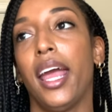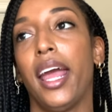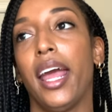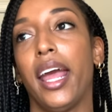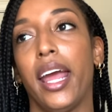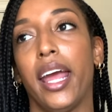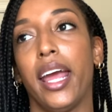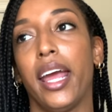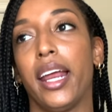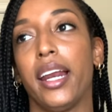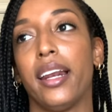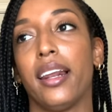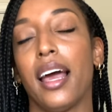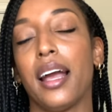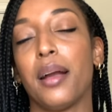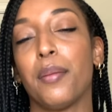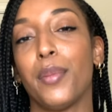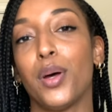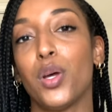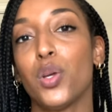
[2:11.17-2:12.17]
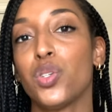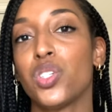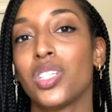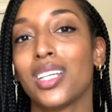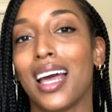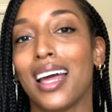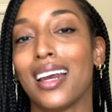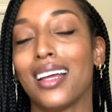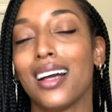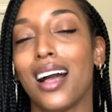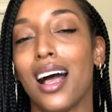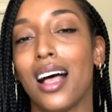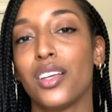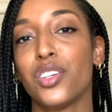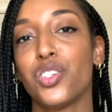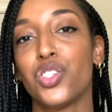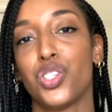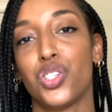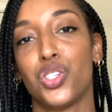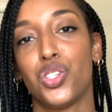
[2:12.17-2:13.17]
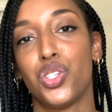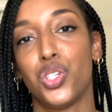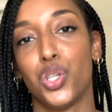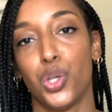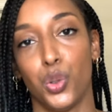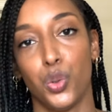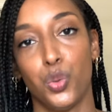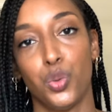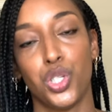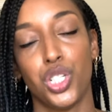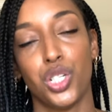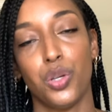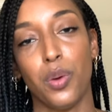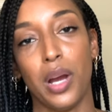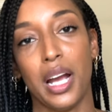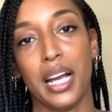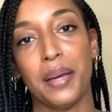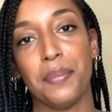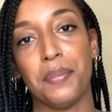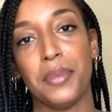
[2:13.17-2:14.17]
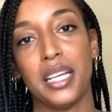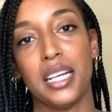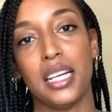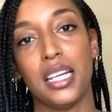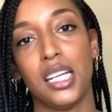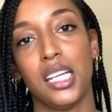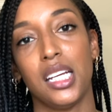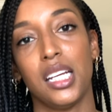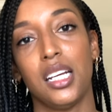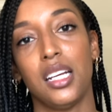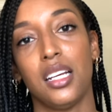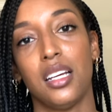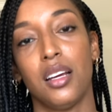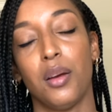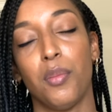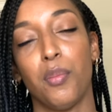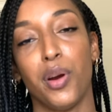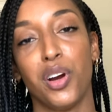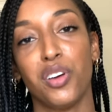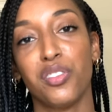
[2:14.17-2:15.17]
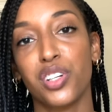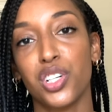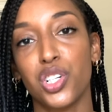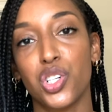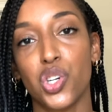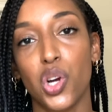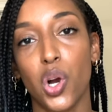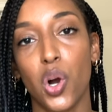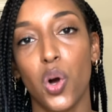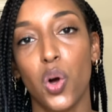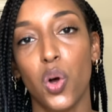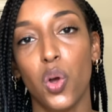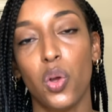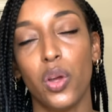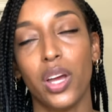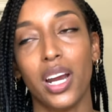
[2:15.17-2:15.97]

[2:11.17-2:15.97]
And like most gynecologists do, she recommended birth control.